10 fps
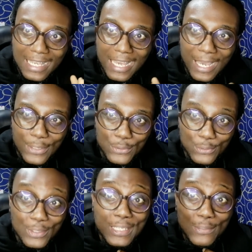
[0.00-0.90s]
and you
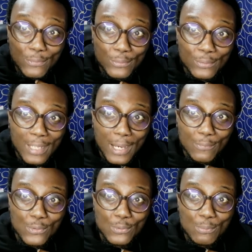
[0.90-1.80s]
don't even
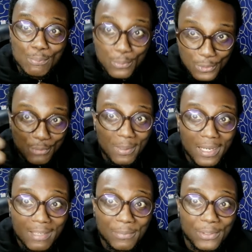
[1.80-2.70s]
have to push
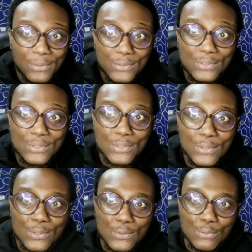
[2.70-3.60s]
back because
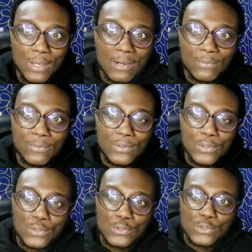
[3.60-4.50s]
you have
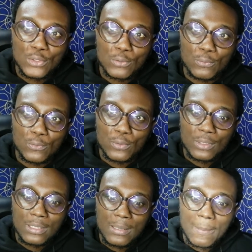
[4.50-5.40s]
sort of
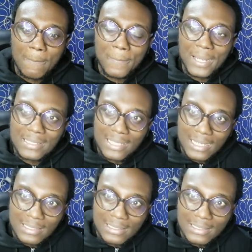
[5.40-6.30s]

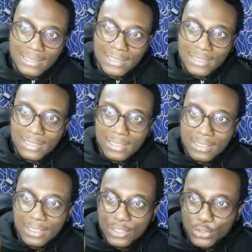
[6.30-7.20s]
patterned
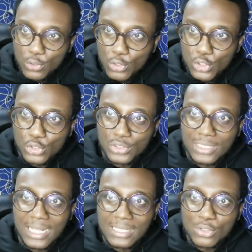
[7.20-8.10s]
the discussion
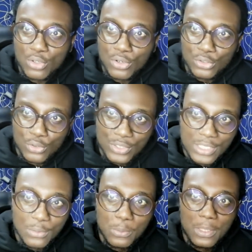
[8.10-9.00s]
that your
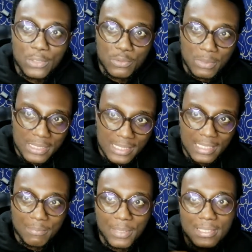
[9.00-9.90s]
stakeholders will be taking per